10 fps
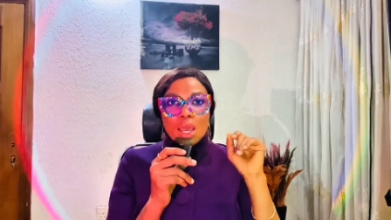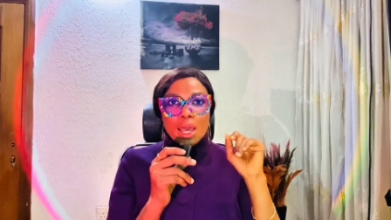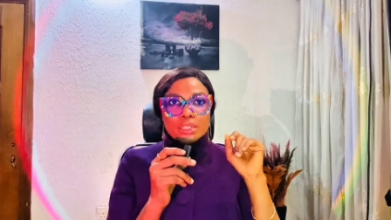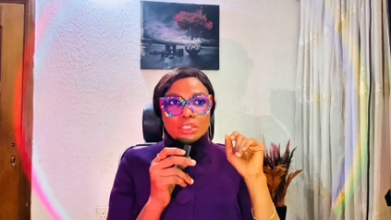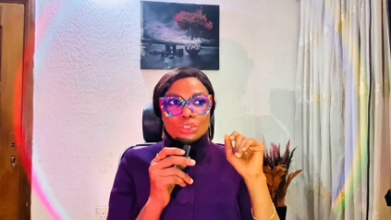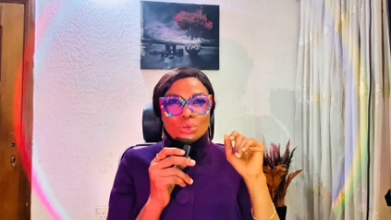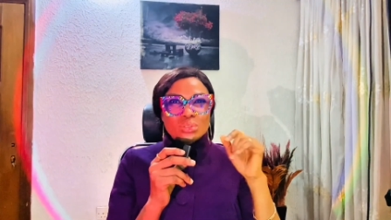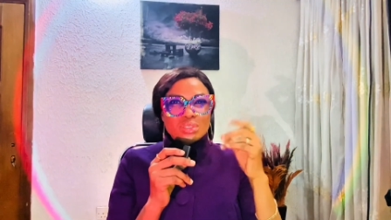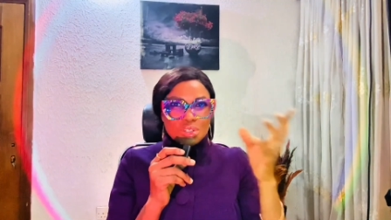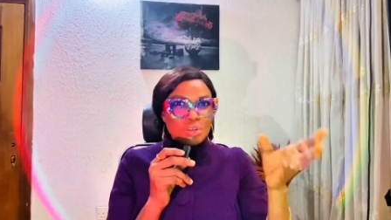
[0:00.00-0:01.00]
And you know,
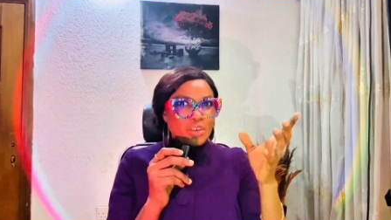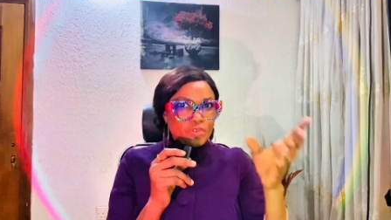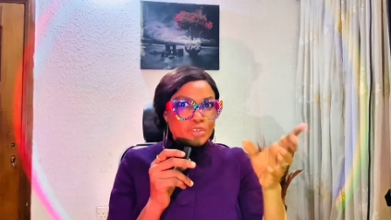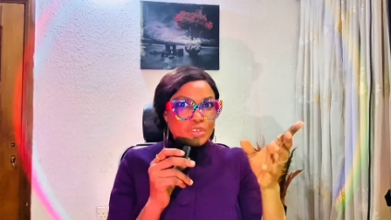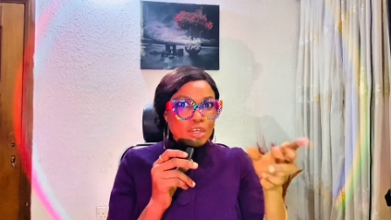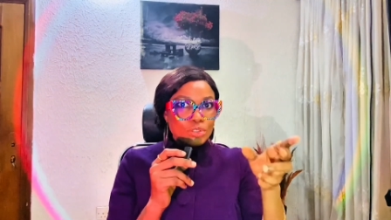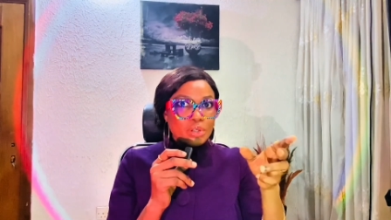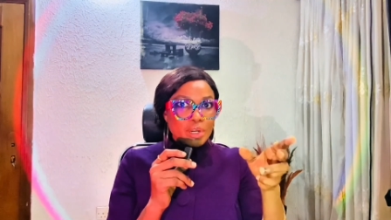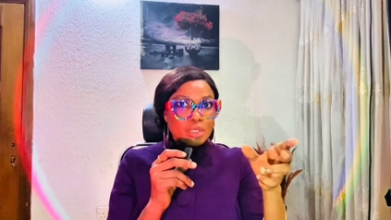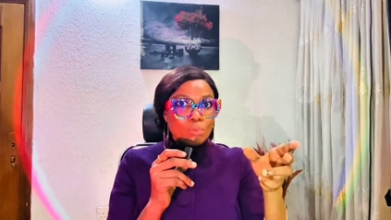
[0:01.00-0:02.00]
350,000
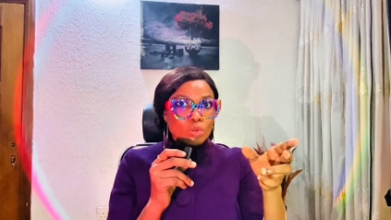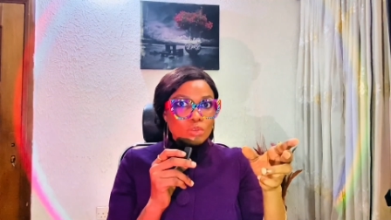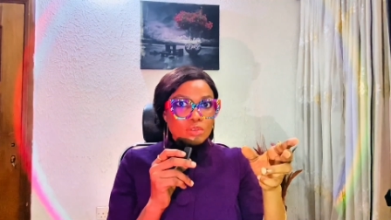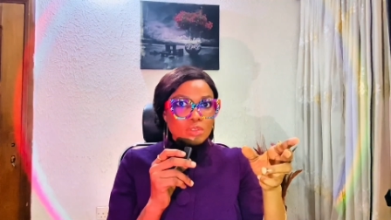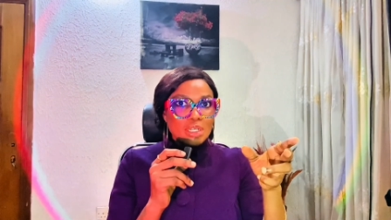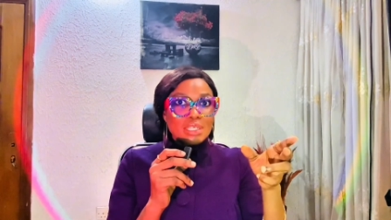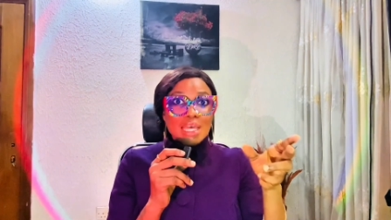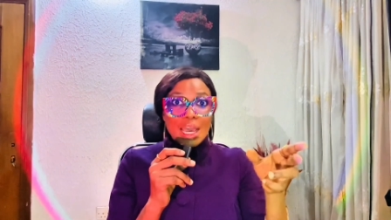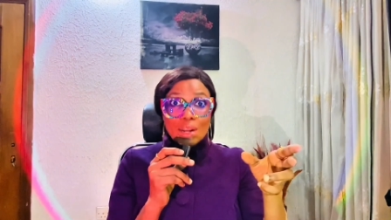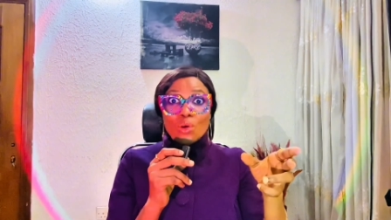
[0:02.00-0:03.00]
naira in a month is
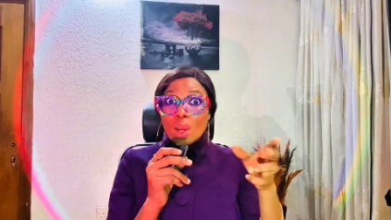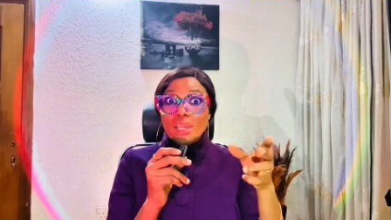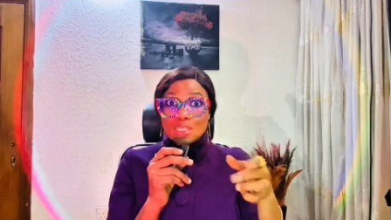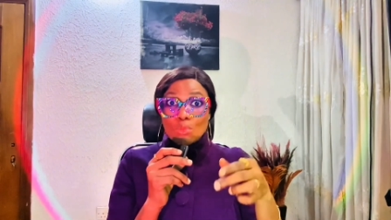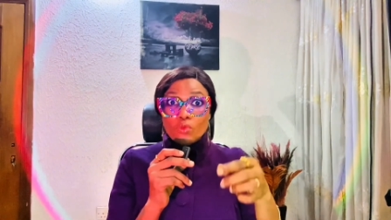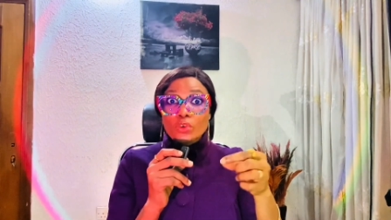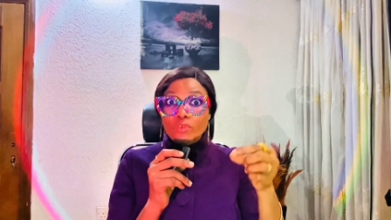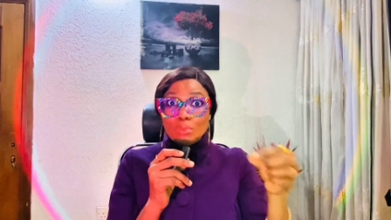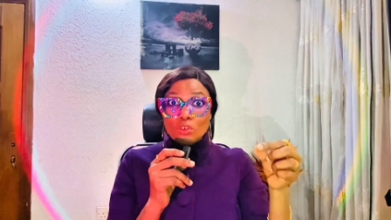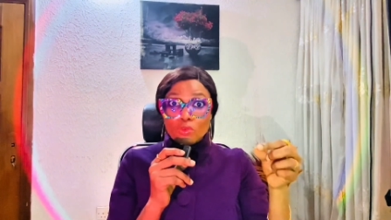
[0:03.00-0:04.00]
quite small for a
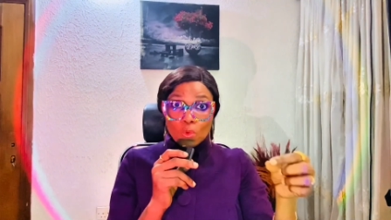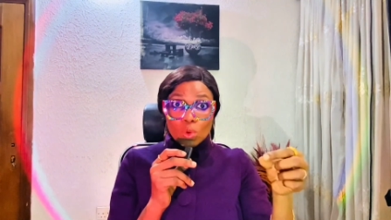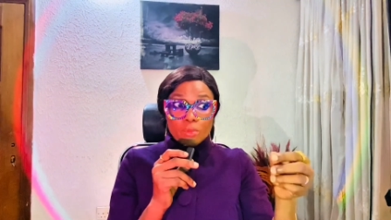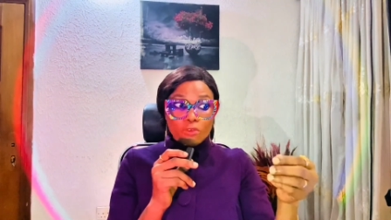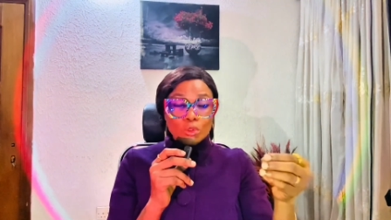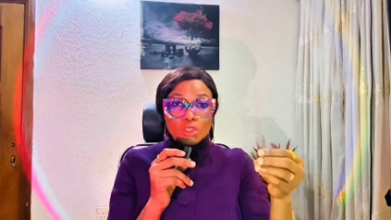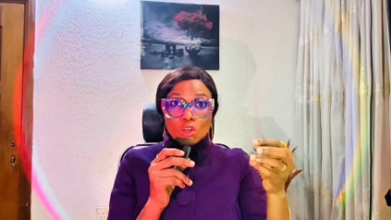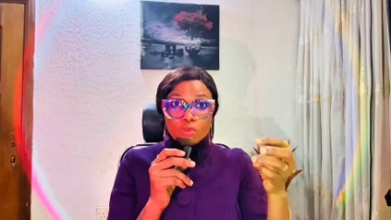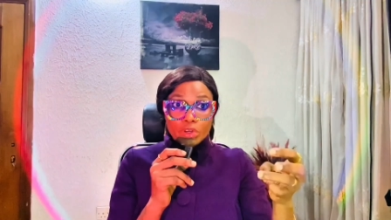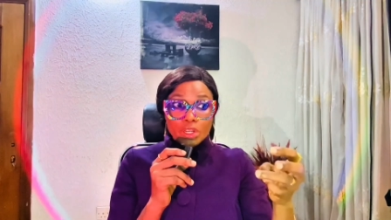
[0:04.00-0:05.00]
family of 4 before you think
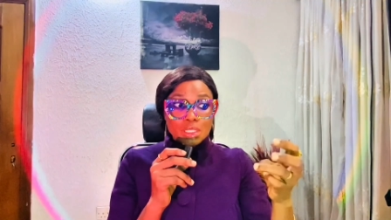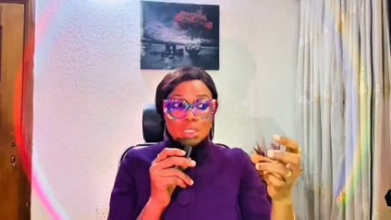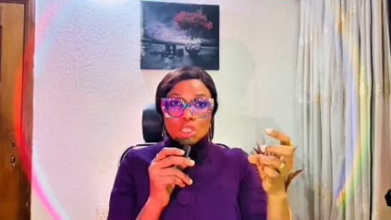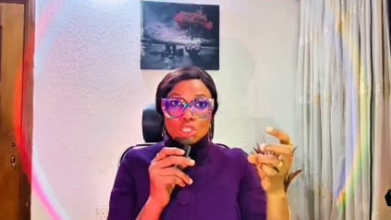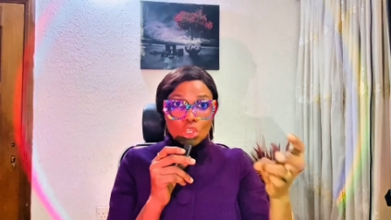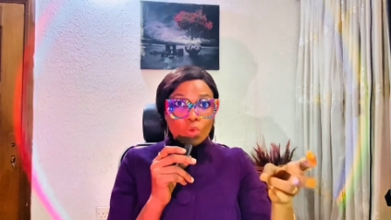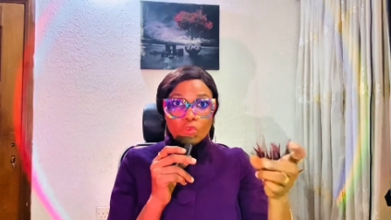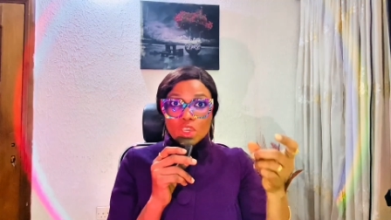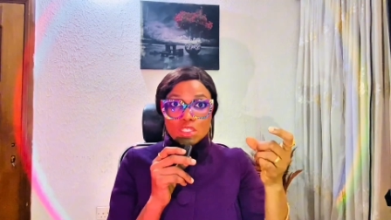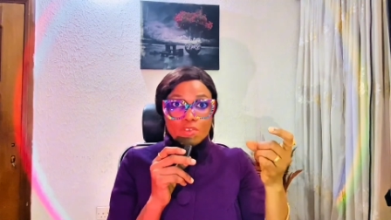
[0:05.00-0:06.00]
of rent, school
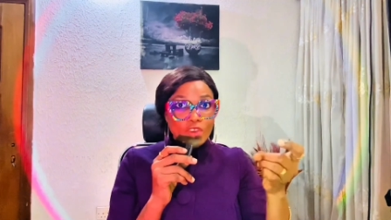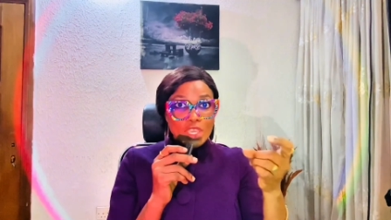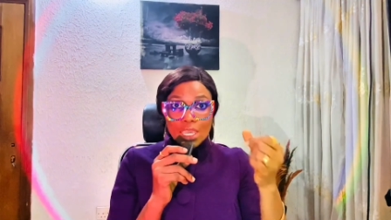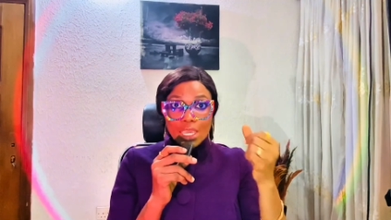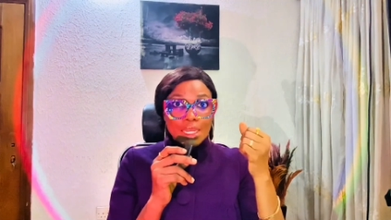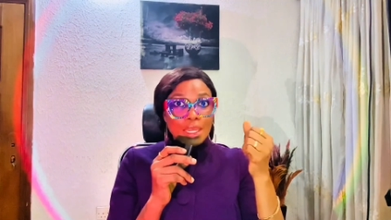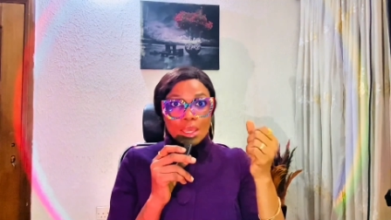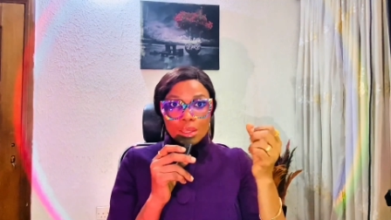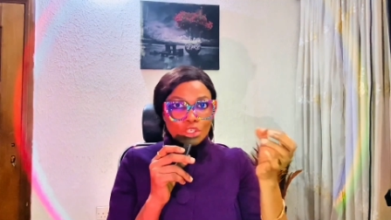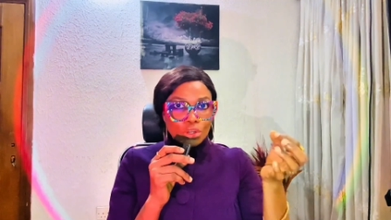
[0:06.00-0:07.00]
fees, feeding,
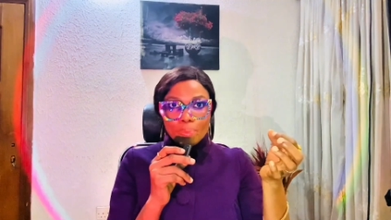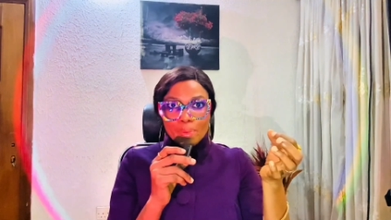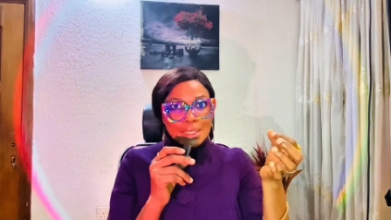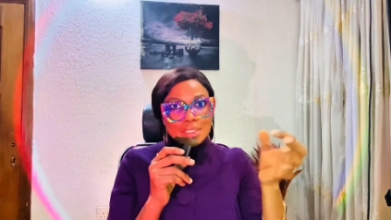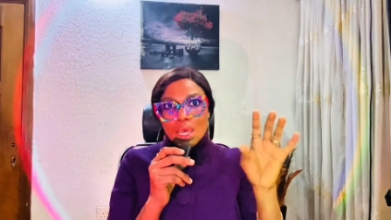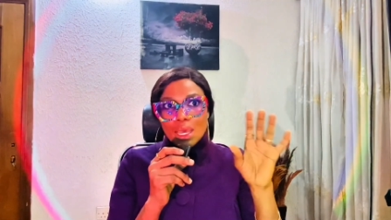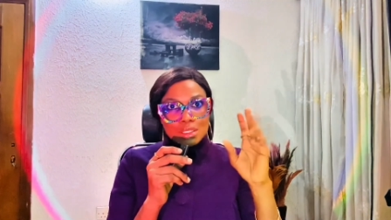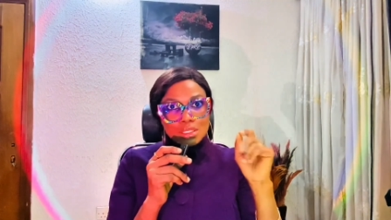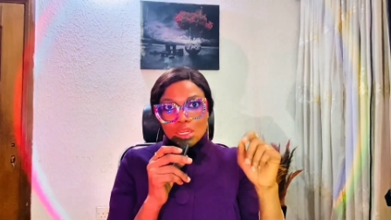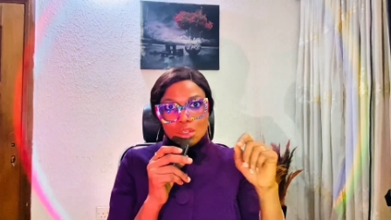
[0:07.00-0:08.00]
you know, black
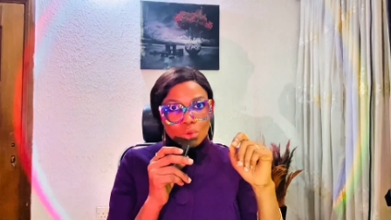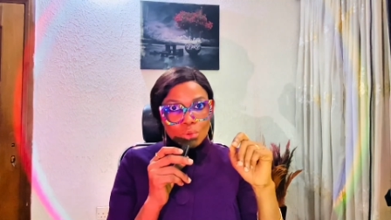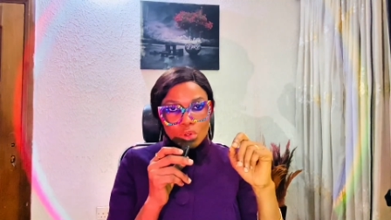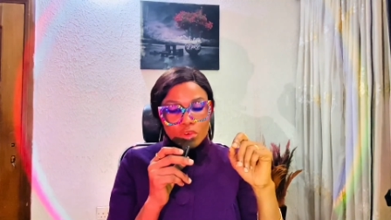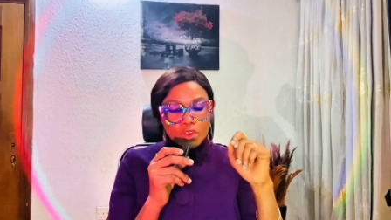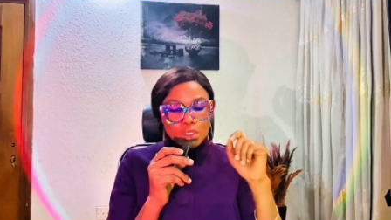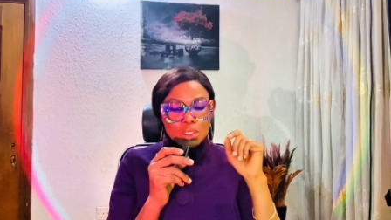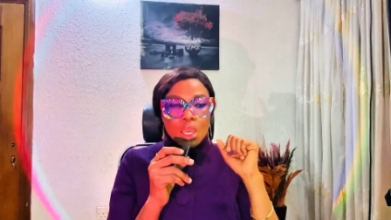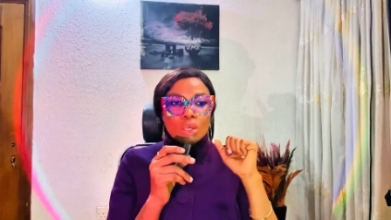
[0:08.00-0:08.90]
tax and a whole lot of things.